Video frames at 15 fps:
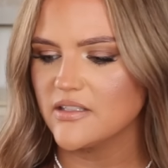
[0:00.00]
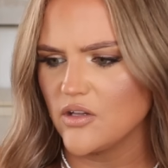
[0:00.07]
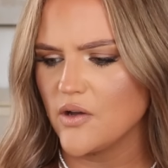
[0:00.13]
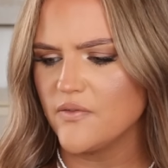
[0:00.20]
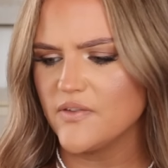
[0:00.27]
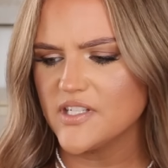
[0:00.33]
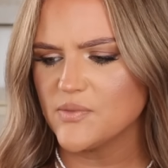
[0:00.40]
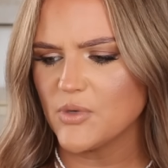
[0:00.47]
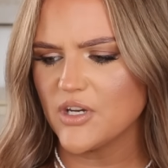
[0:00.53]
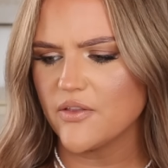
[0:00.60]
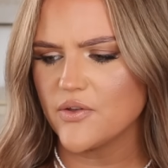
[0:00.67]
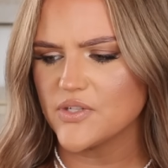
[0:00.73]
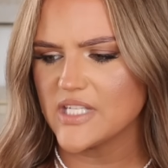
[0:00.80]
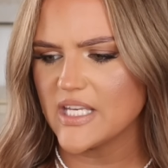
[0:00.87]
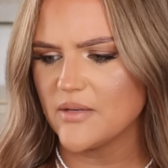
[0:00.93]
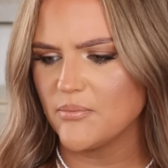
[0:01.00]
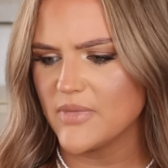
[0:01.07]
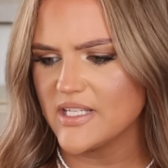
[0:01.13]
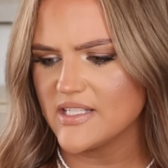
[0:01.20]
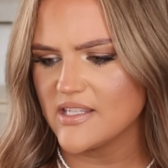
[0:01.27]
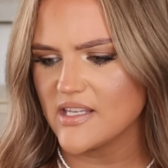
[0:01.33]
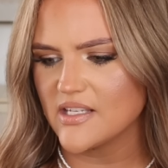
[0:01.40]
Clove is one of those hit and
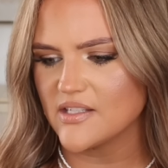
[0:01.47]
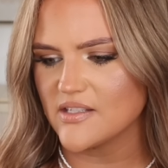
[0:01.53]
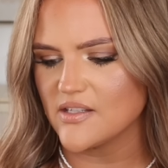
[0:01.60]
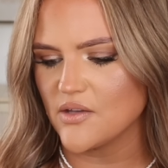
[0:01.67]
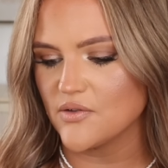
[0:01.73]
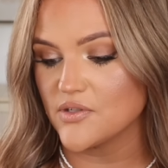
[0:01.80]
miss things though,